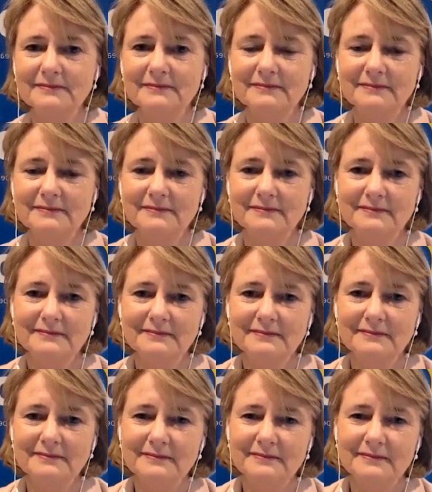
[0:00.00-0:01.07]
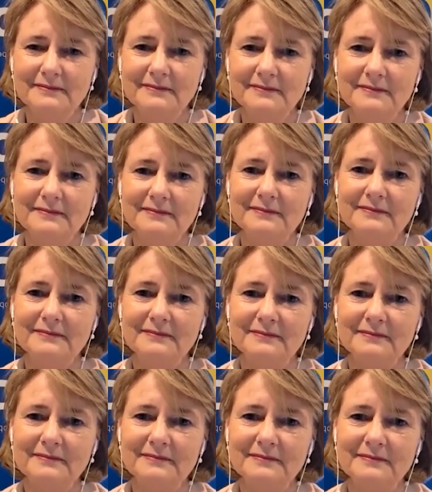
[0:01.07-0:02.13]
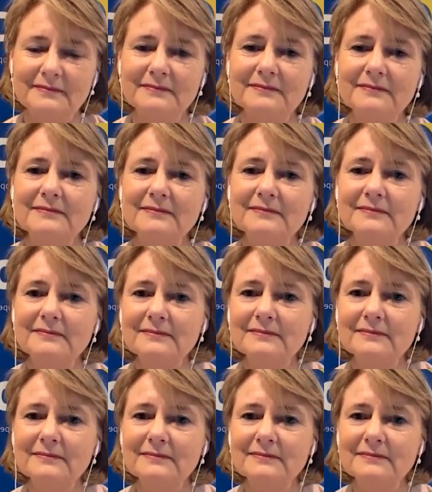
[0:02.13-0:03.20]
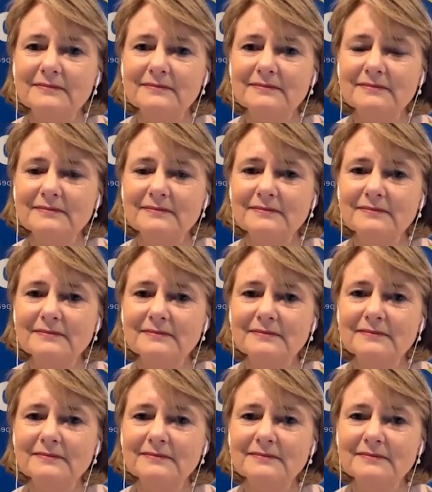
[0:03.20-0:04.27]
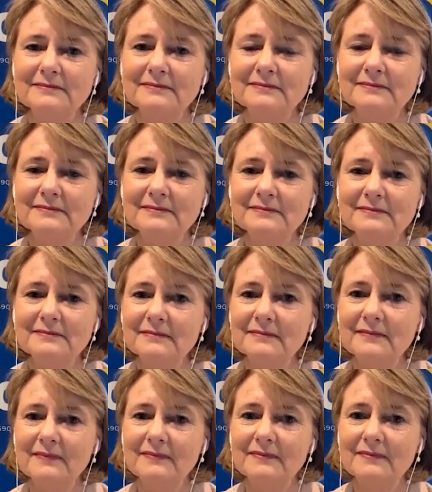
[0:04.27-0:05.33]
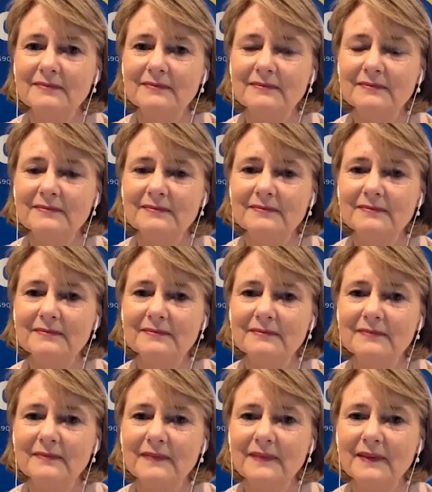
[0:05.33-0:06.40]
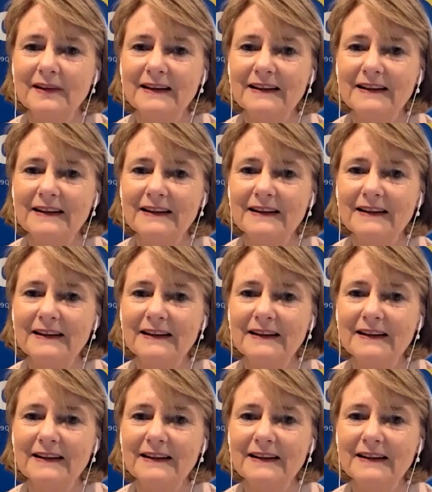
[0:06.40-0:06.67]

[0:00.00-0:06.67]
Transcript: The person shown says nothing.